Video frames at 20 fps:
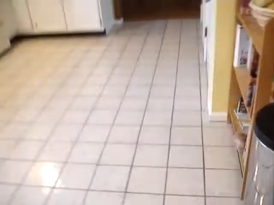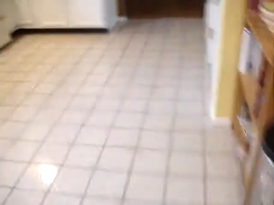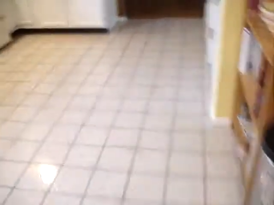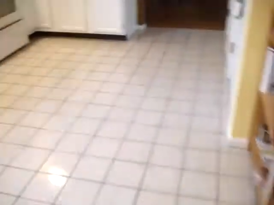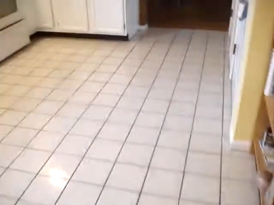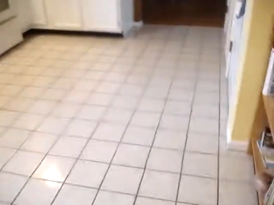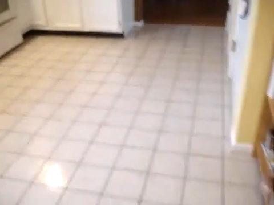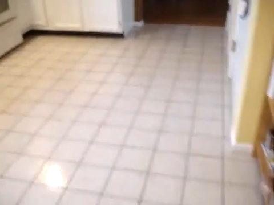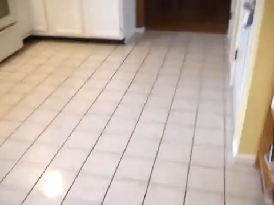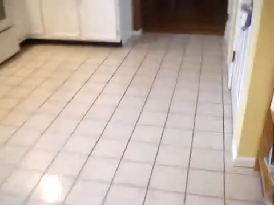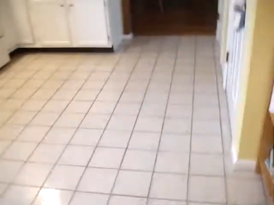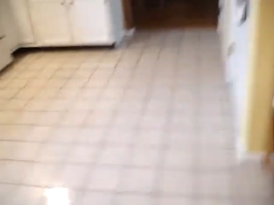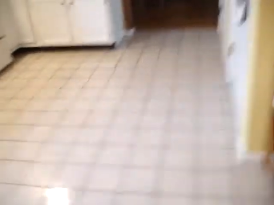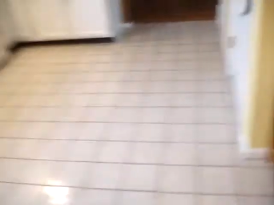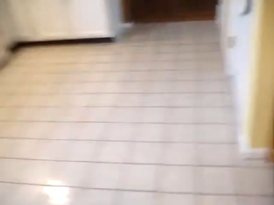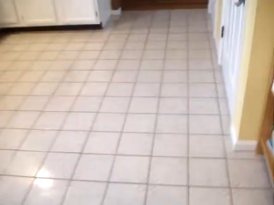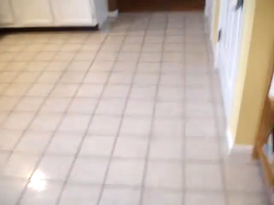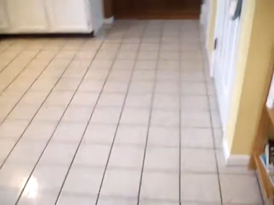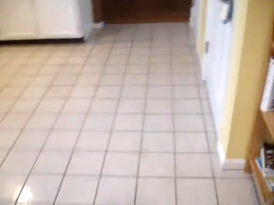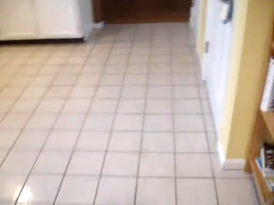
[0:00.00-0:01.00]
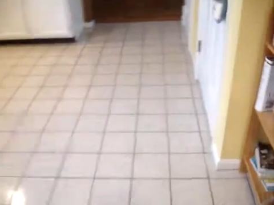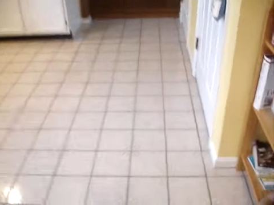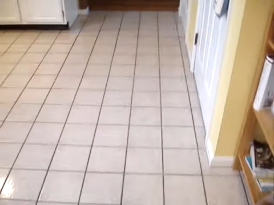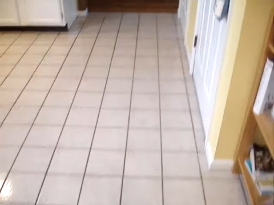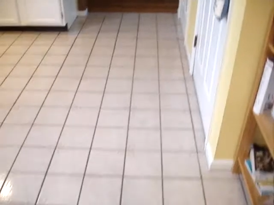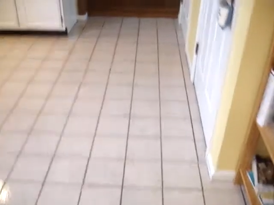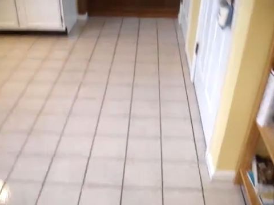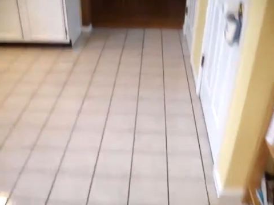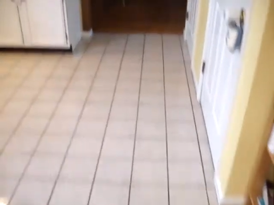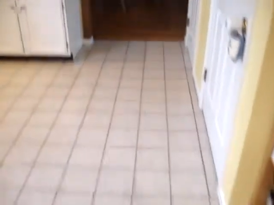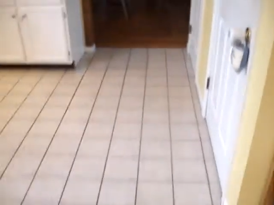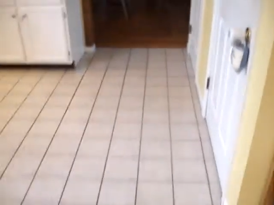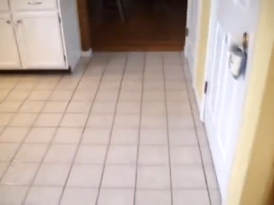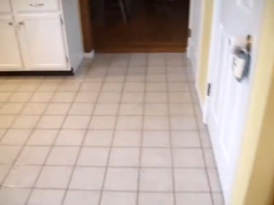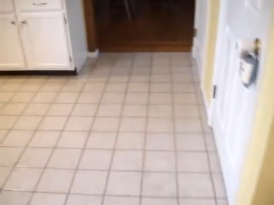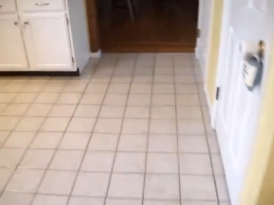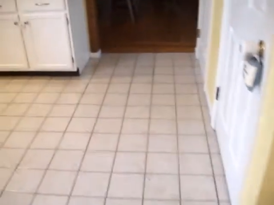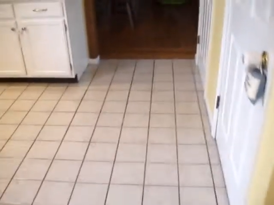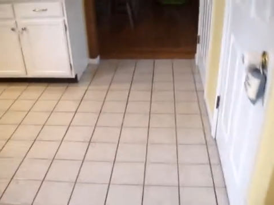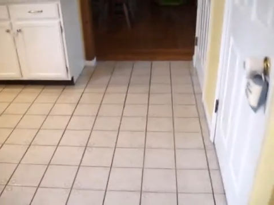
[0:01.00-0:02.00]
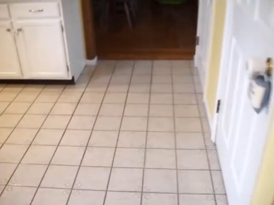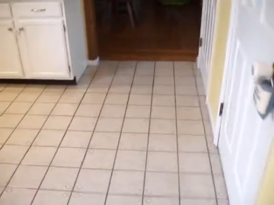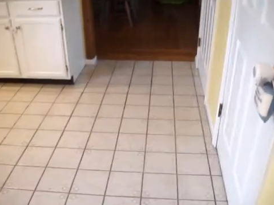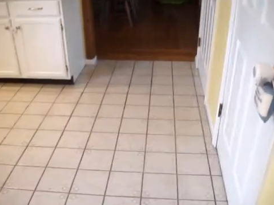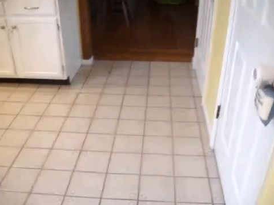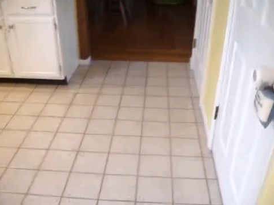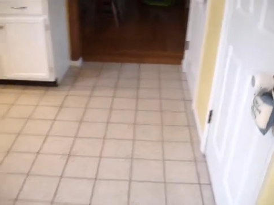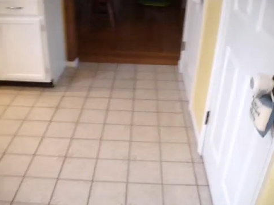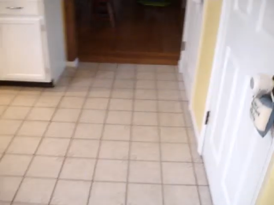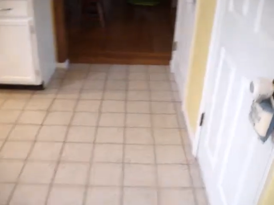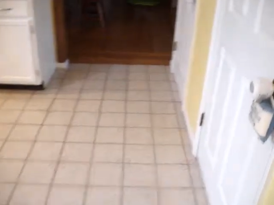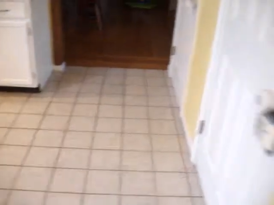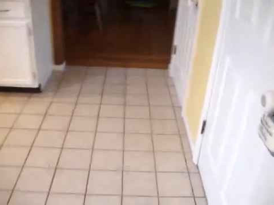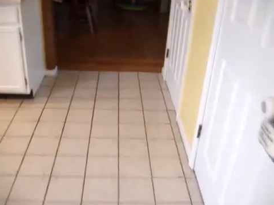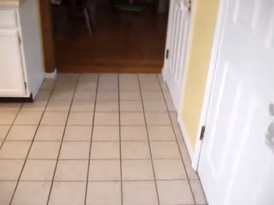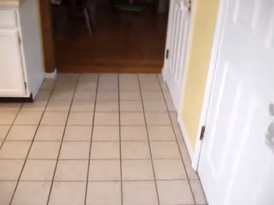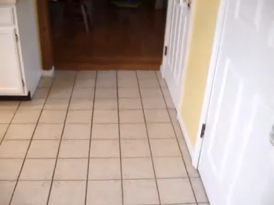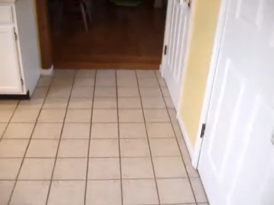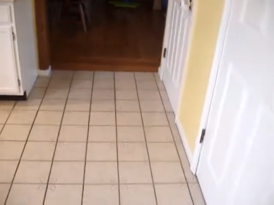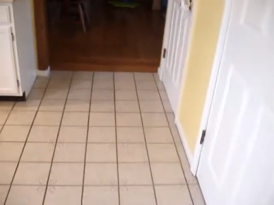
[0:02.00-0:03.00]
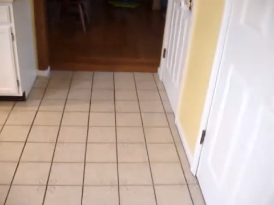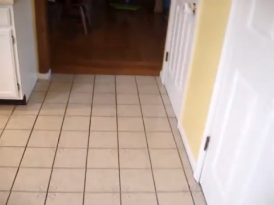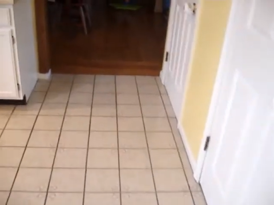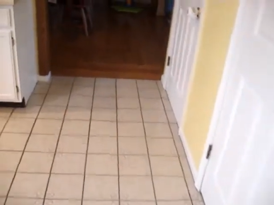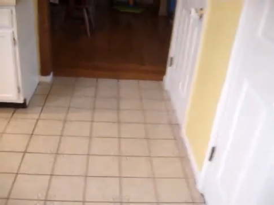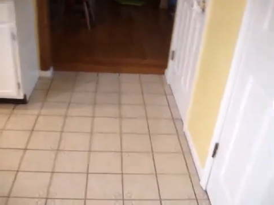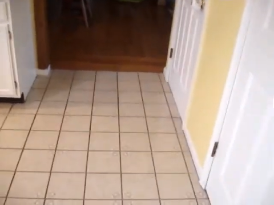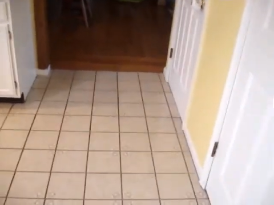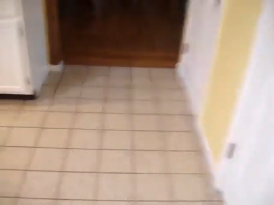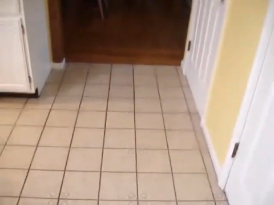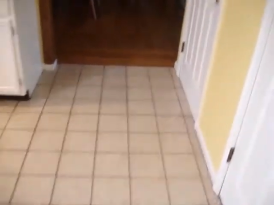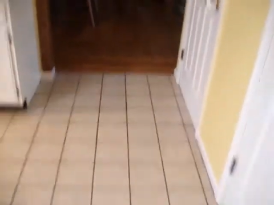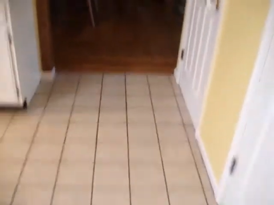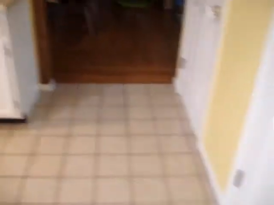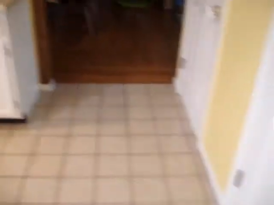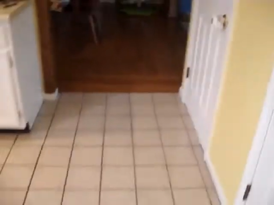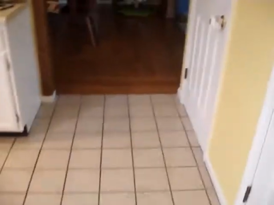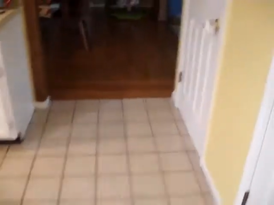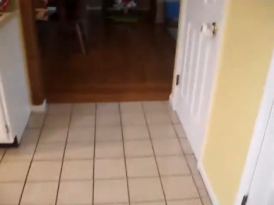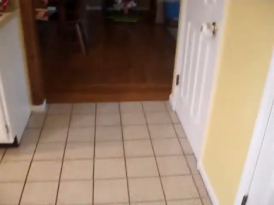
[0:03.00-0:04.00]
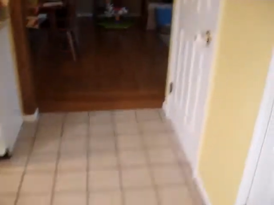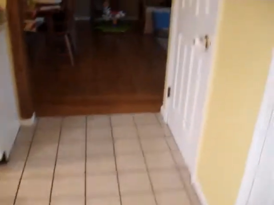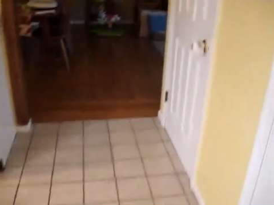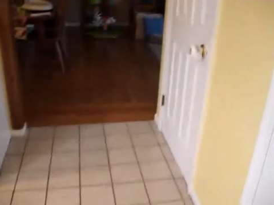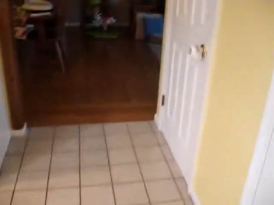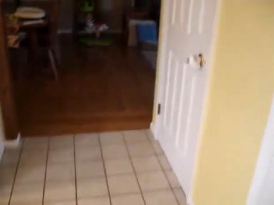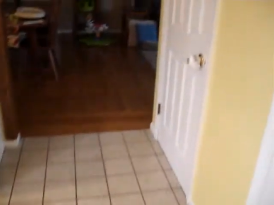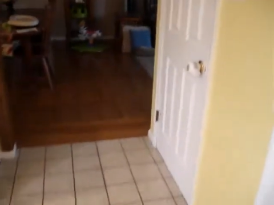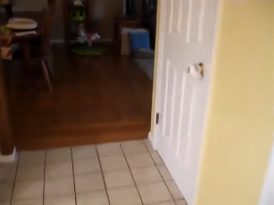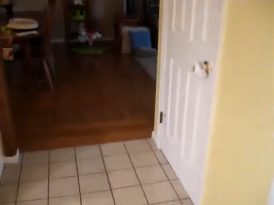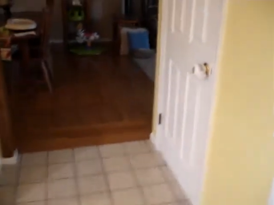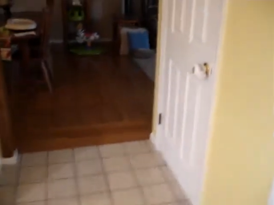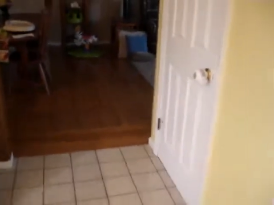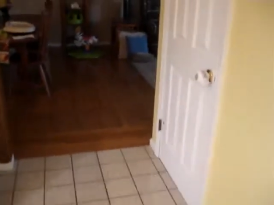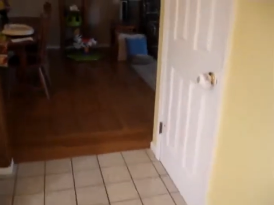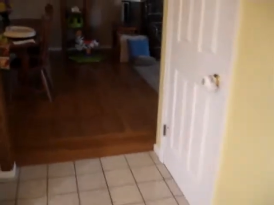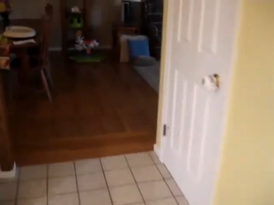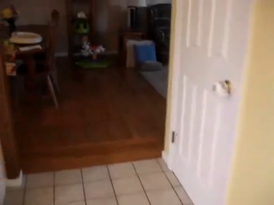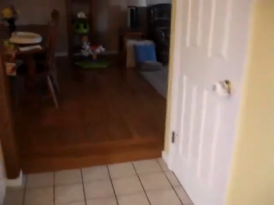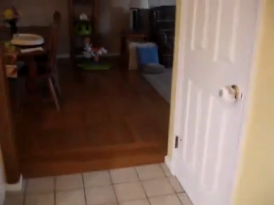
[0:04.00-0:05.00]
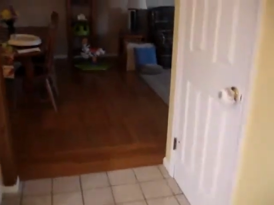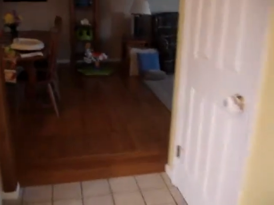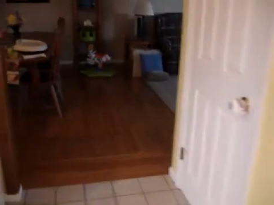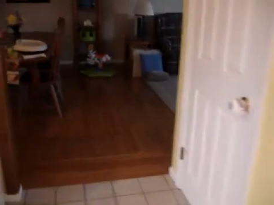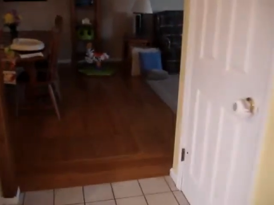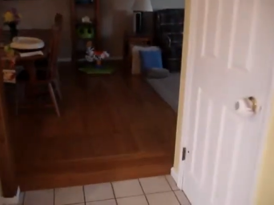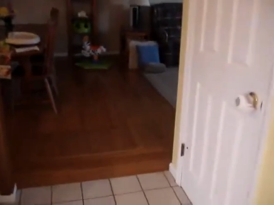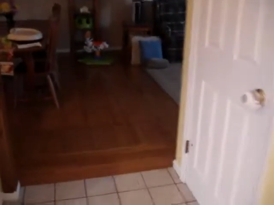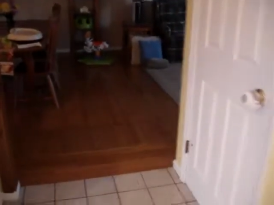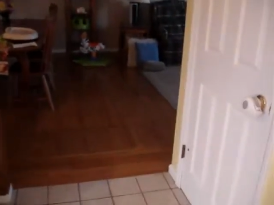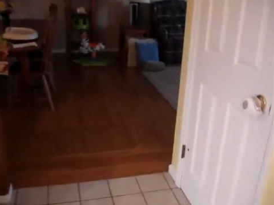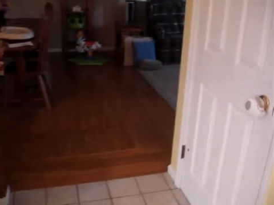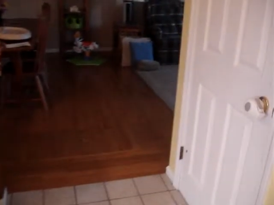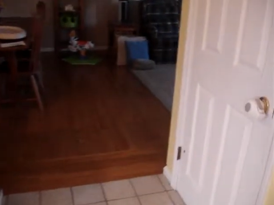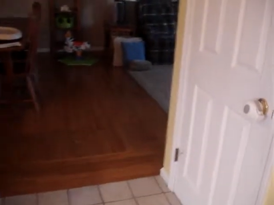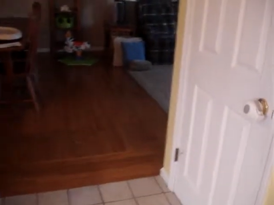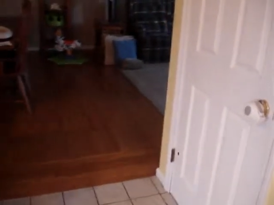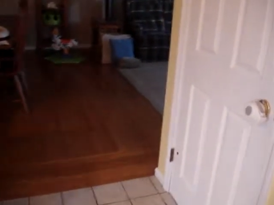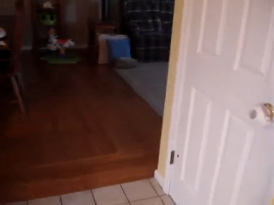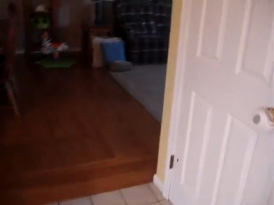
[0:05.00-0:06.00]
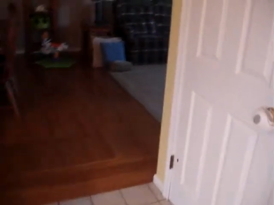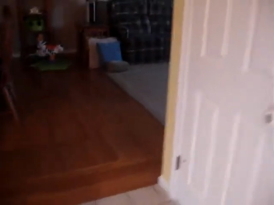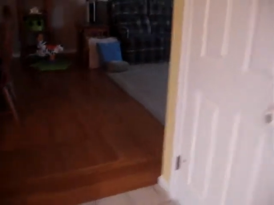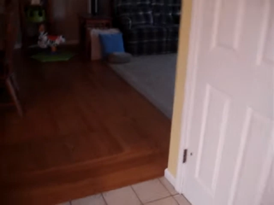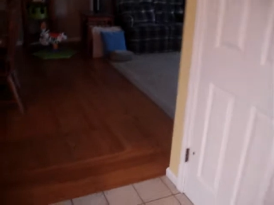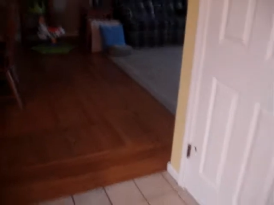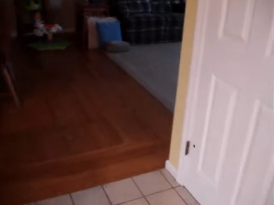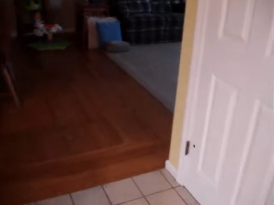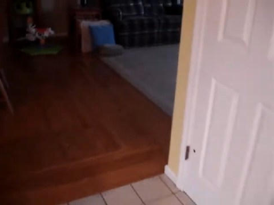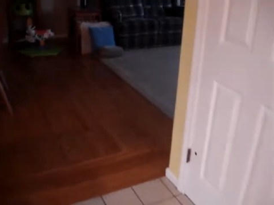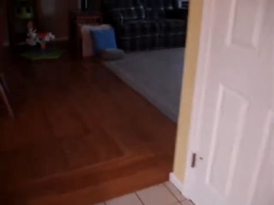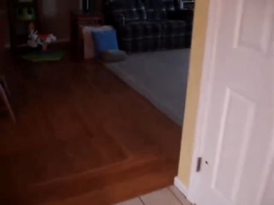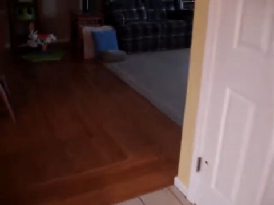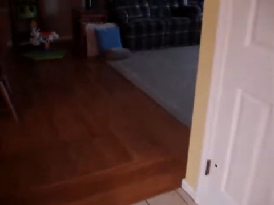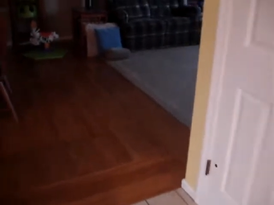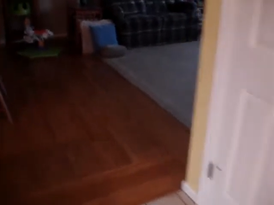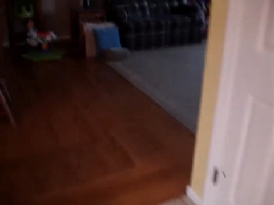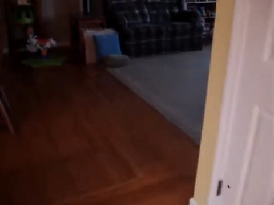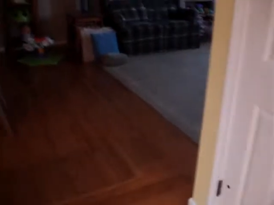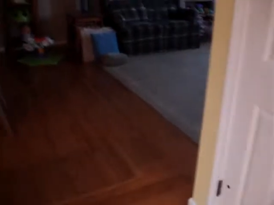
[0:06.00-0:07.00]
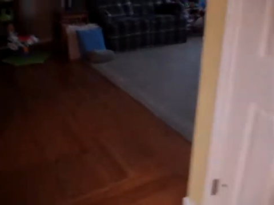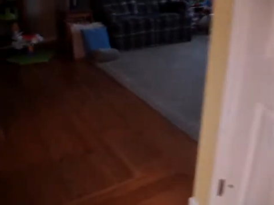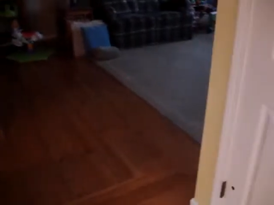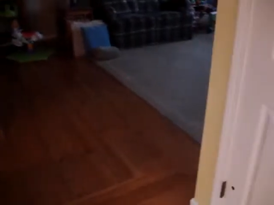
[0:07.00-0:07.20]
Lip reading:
Nobody's mouth can be seen.